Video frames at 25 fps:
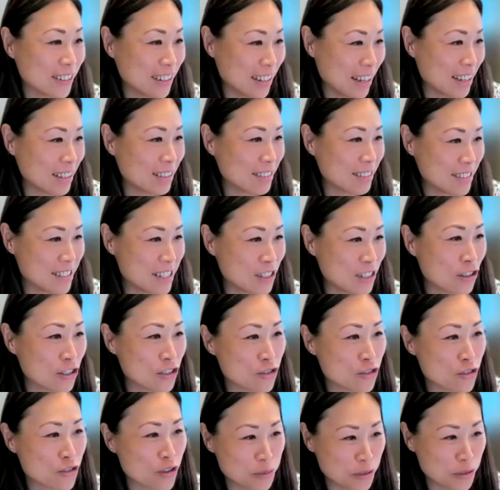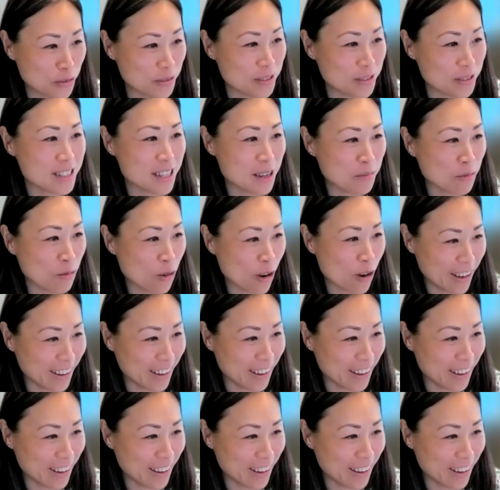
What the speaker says: I did contribute in some way.